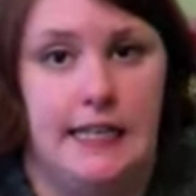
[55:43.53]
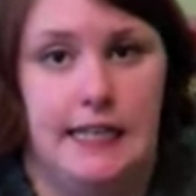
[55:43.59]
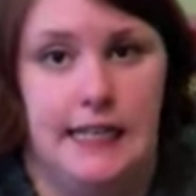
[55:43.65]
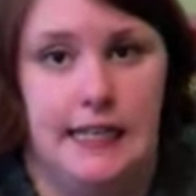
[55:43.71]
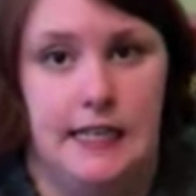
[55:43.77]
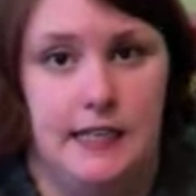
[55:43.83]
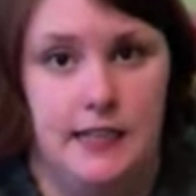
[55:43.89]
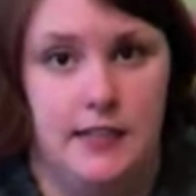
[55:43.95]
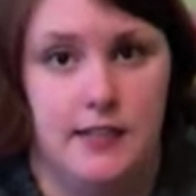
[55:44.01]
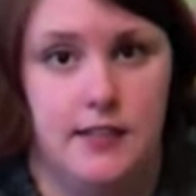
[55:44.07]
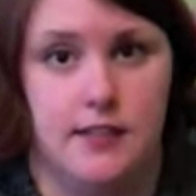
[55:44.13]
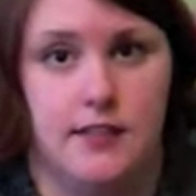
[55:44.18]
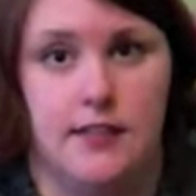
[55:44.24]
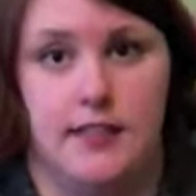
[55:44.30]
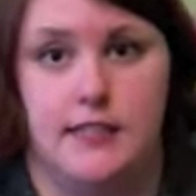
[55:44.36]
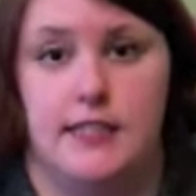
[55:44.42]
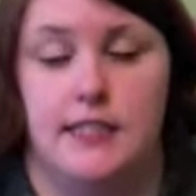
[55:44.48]
and is
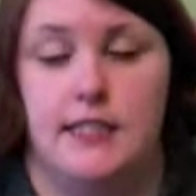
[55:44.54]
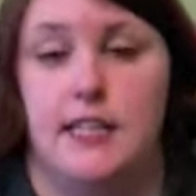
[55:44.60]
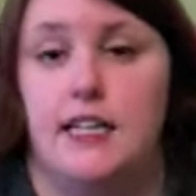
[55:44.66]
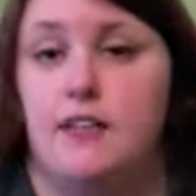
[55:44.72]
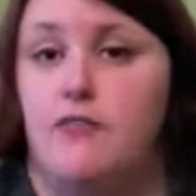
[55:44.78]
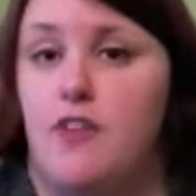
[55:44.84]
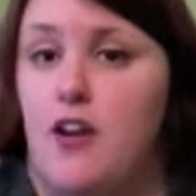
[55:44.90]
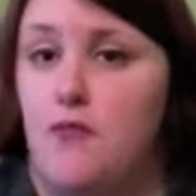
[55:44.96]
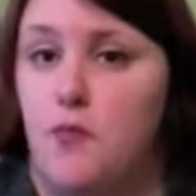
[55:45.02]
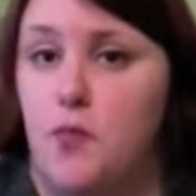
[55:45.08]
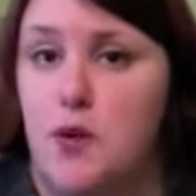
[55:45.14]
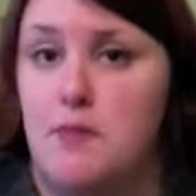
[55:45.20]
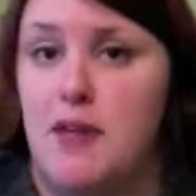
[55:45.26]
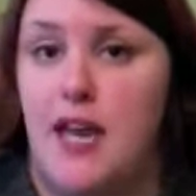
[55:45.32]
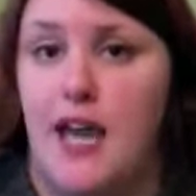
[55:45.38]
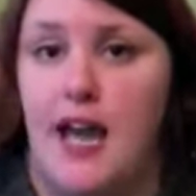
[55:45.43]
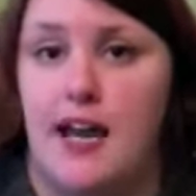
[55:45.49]
collecting 95
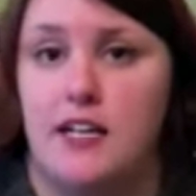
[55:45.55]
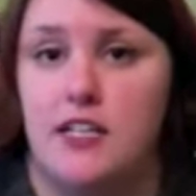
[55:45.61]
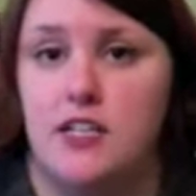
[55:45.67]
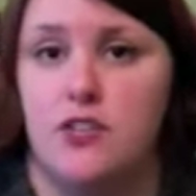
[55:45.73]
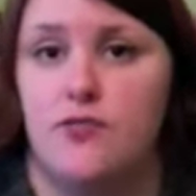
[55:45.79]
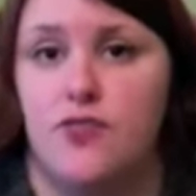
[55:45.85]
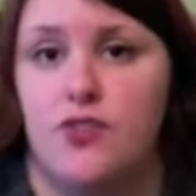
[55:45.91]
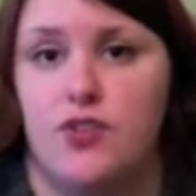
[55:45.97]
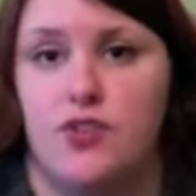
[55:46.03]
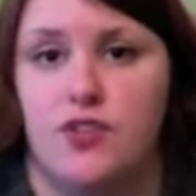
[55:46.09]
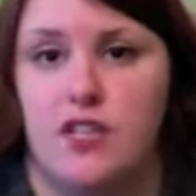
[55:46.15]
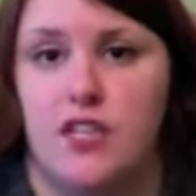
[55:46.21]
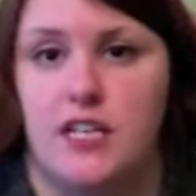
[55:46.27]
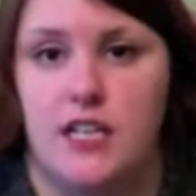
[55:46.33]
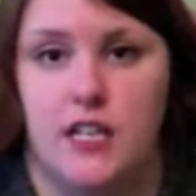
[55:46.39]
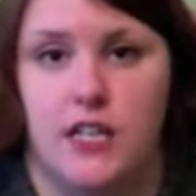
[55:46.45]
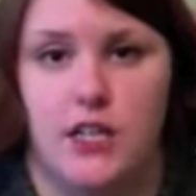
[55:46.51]
preemie hats for the
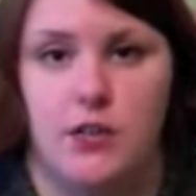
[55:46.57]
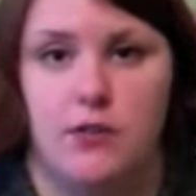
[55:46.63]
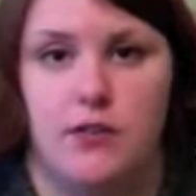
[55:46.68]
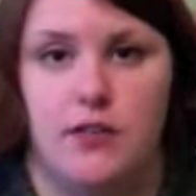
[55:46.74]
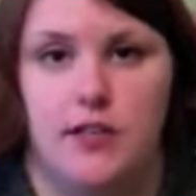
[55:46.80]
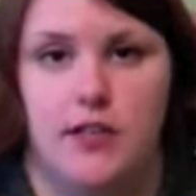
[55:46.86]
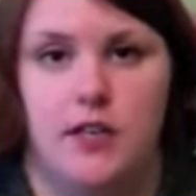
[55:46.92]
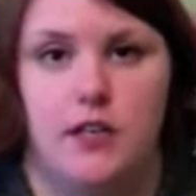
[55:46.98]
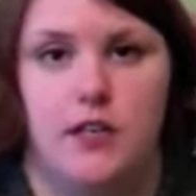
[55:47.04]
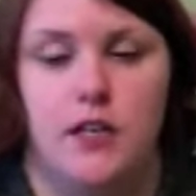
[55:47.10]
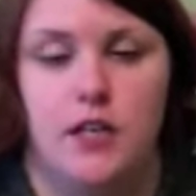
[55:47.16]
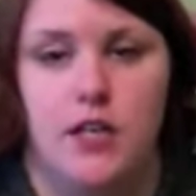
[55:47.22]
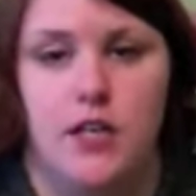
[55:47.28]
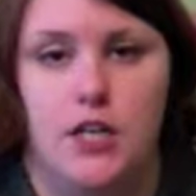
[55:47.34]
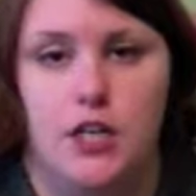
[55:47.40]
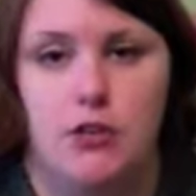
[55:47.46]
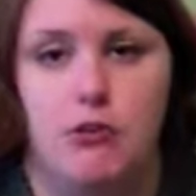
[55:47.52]
NICU in
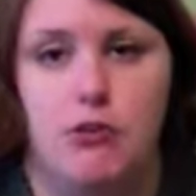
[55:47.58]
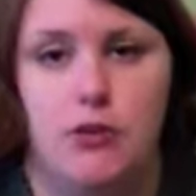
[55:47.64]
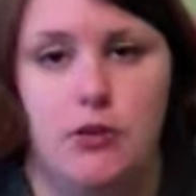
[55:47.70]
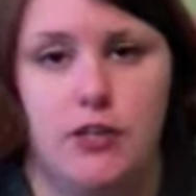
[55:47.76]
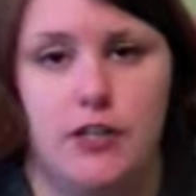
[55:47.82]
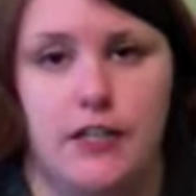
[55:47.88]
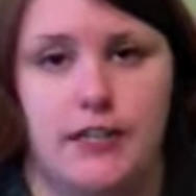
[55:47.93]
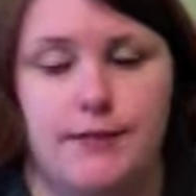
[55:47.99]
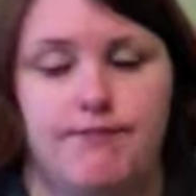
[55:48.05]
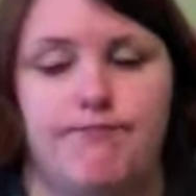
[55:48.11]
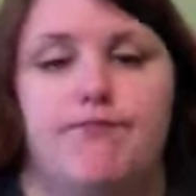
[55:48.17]
New York.